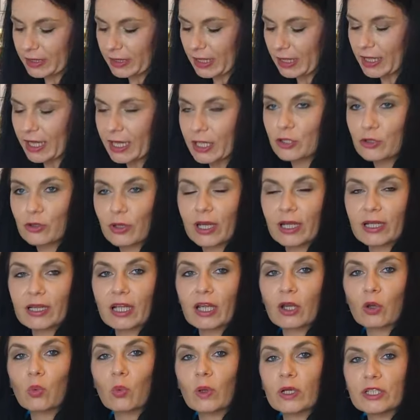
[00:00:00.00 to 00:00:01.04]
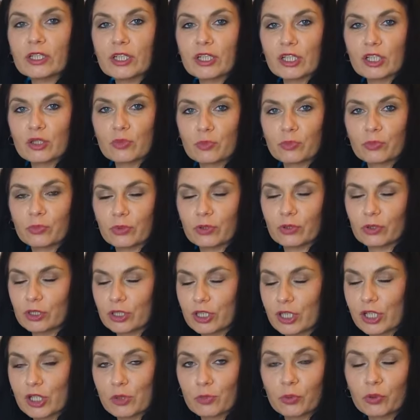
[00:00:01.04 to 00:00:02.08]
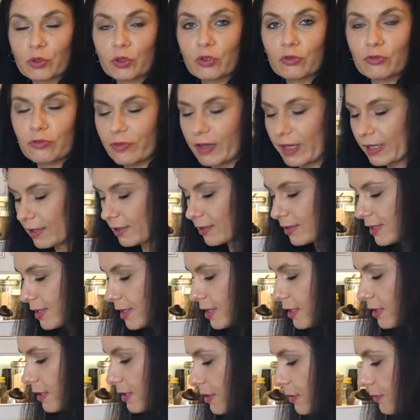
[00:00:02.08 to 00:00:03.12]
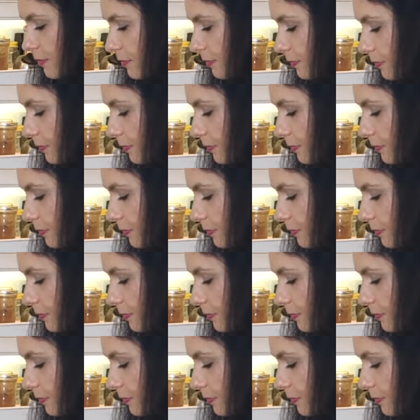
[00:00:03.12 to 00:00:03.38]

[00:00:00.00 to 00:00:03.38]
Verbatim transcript: I like to add like one teaspoon of fennel seeds.